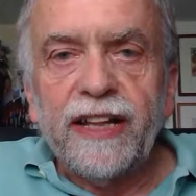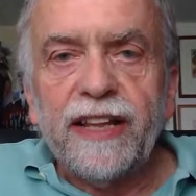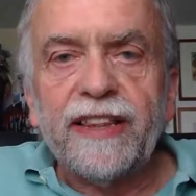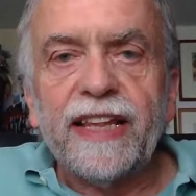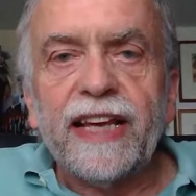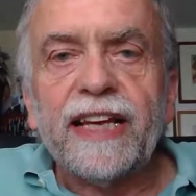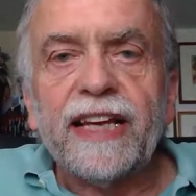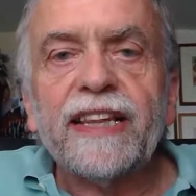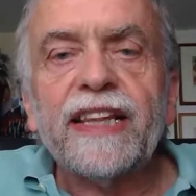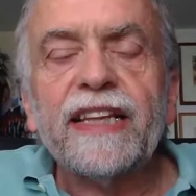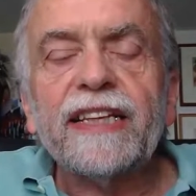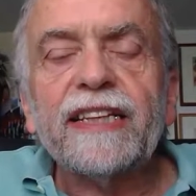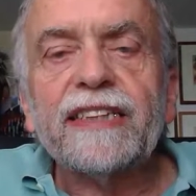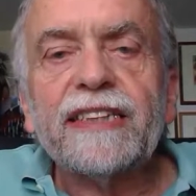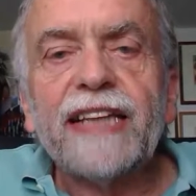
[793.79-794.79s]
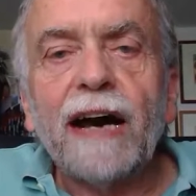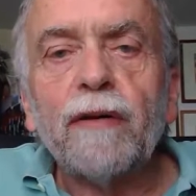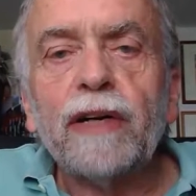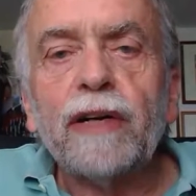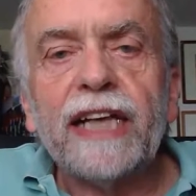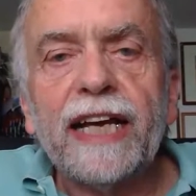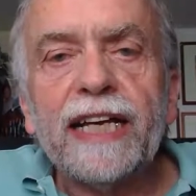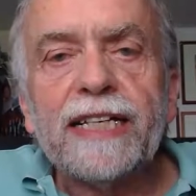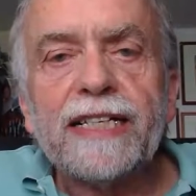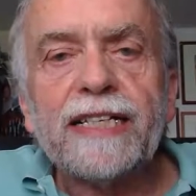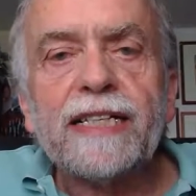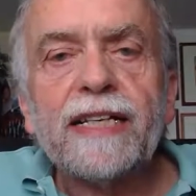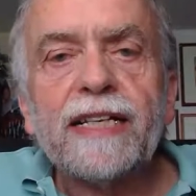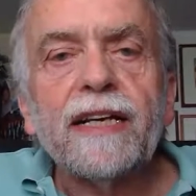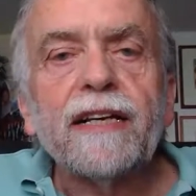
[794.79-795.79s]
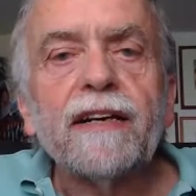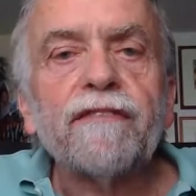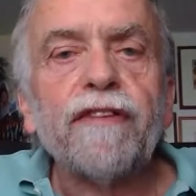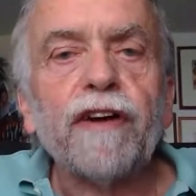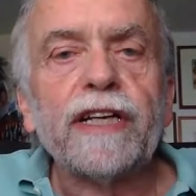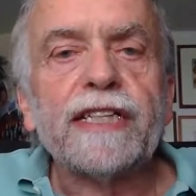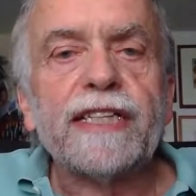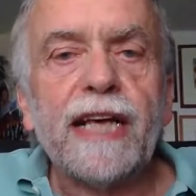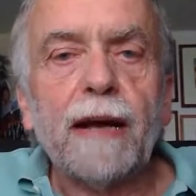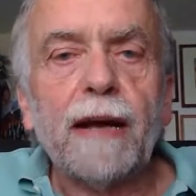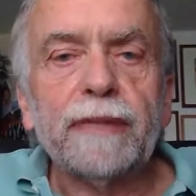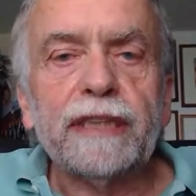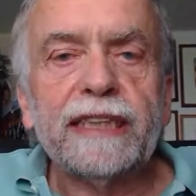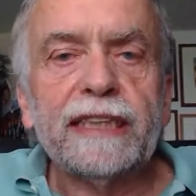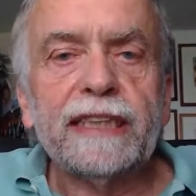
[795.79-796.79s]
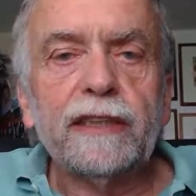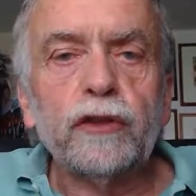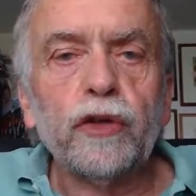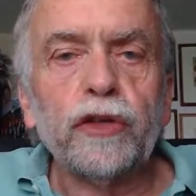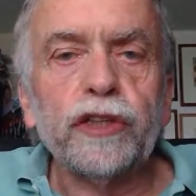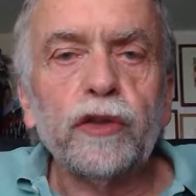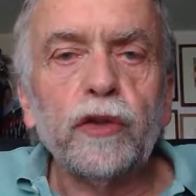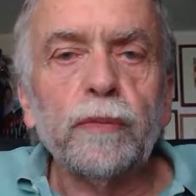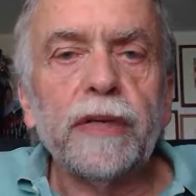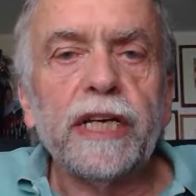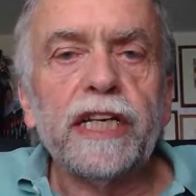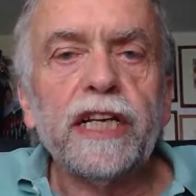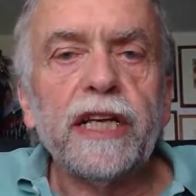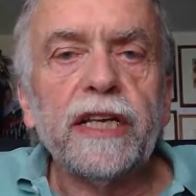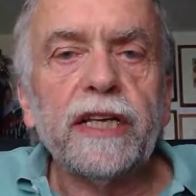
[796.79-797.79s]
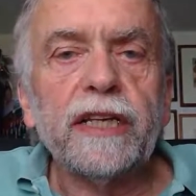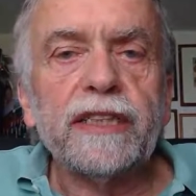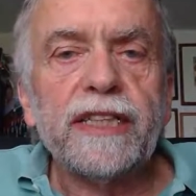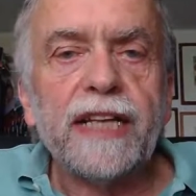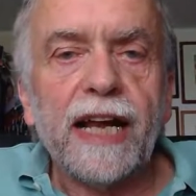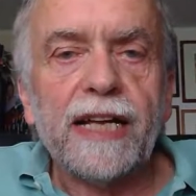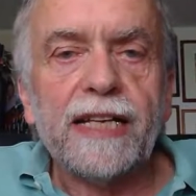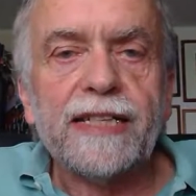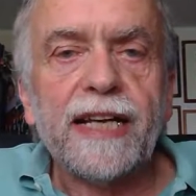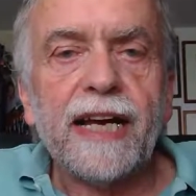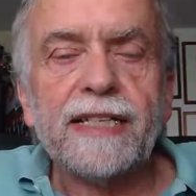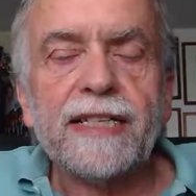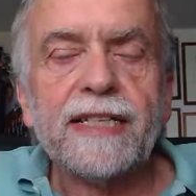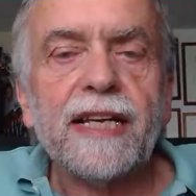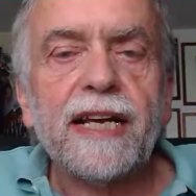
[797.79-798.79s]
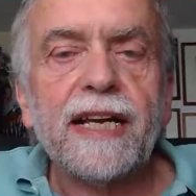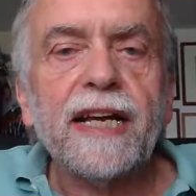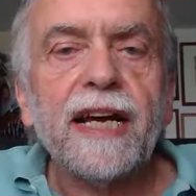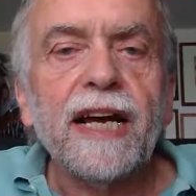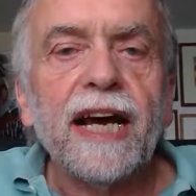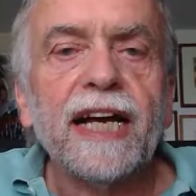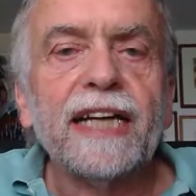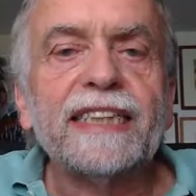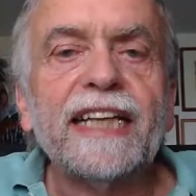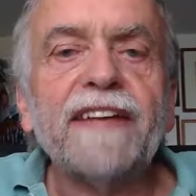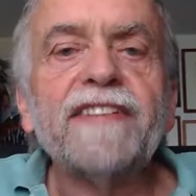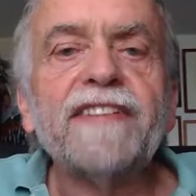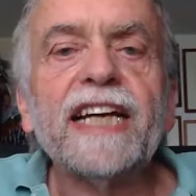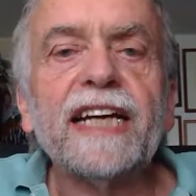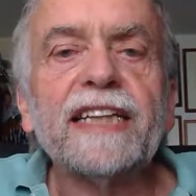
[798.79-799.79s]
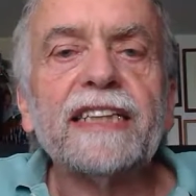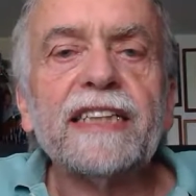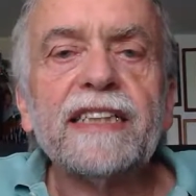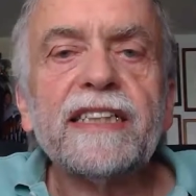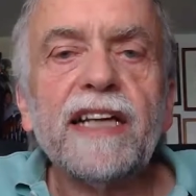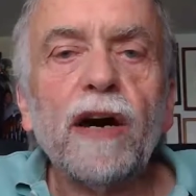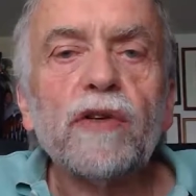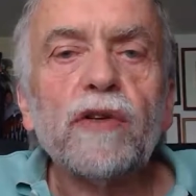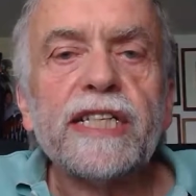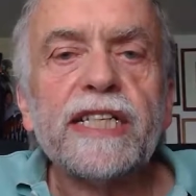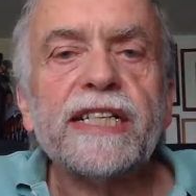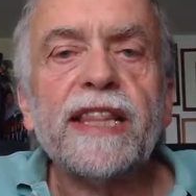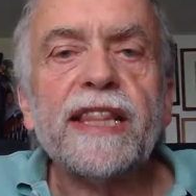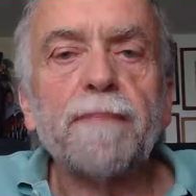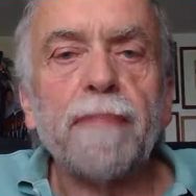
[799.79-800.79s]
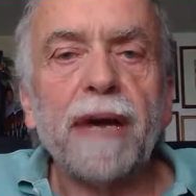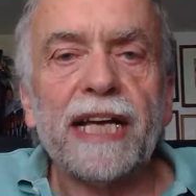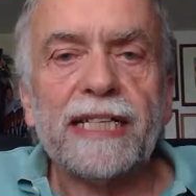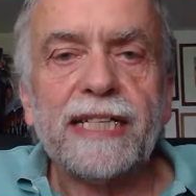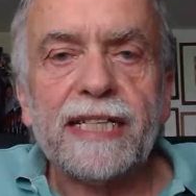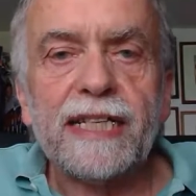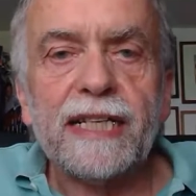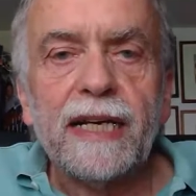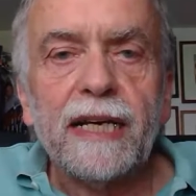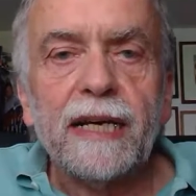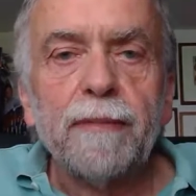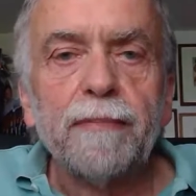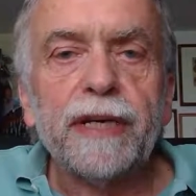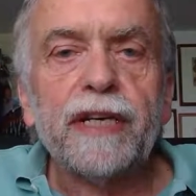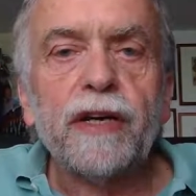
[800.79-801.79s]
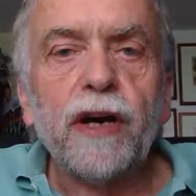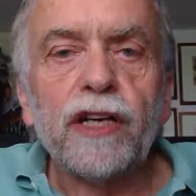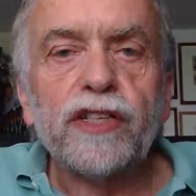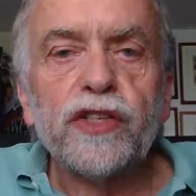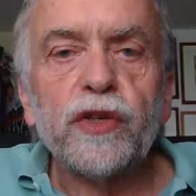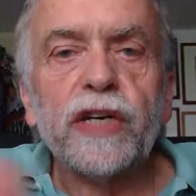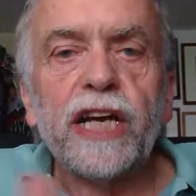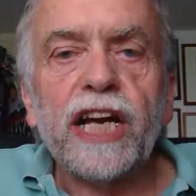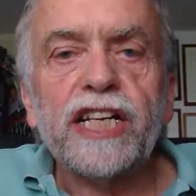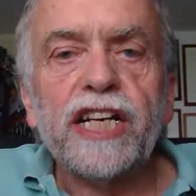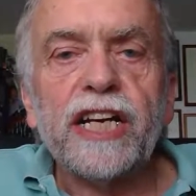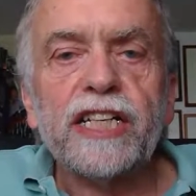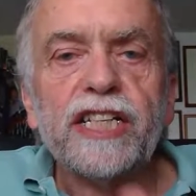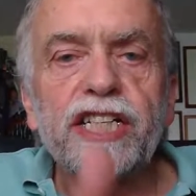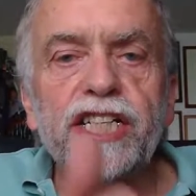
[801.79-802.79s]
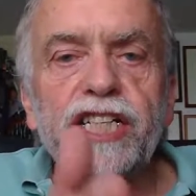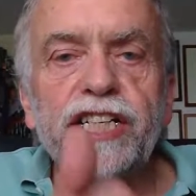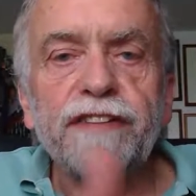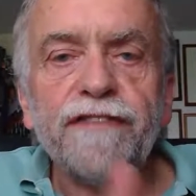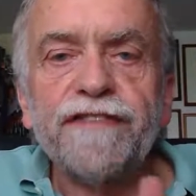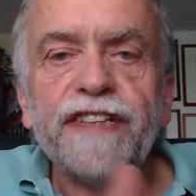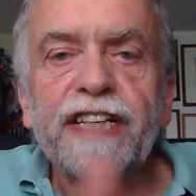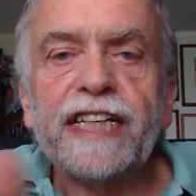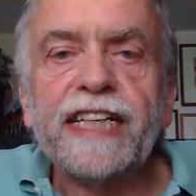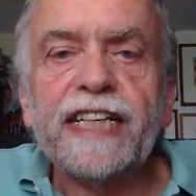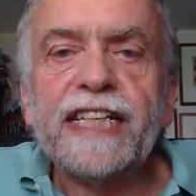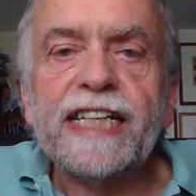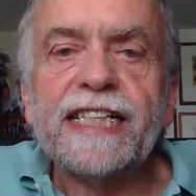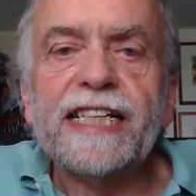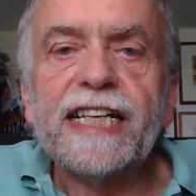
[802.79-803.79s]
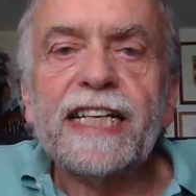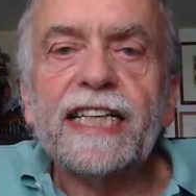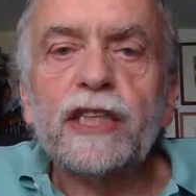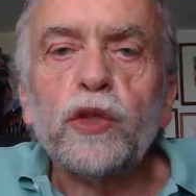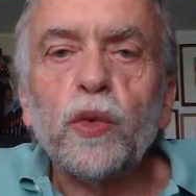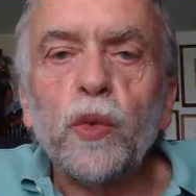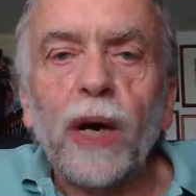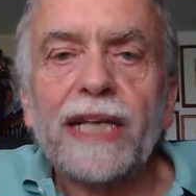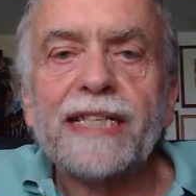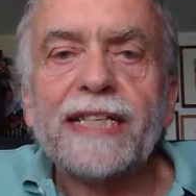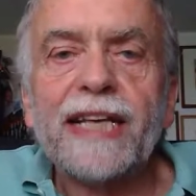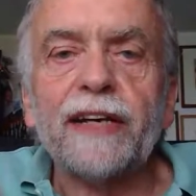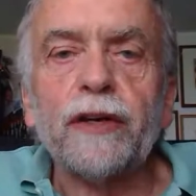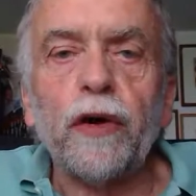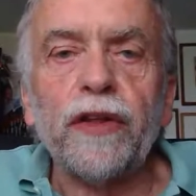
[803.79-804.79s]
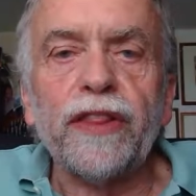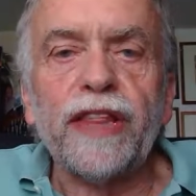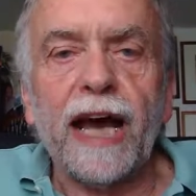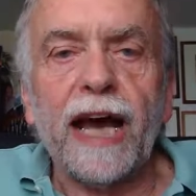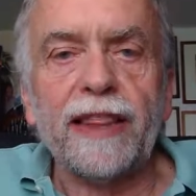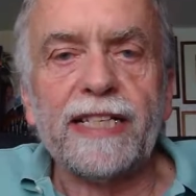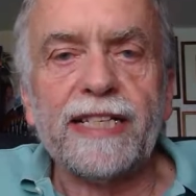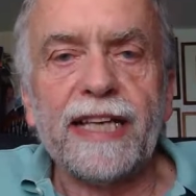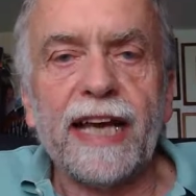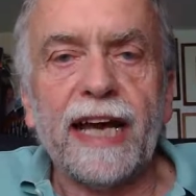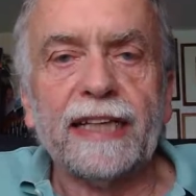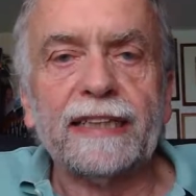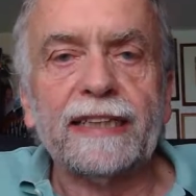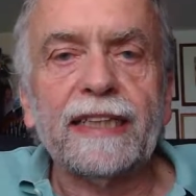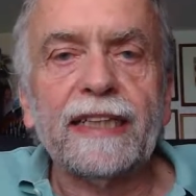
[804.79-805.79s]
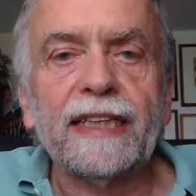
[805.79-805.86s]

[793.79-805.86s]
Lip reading: Nowadays, for example, Dean Toriumi tells us a deviated nose is the best because you can shift it easily to one side or the other side.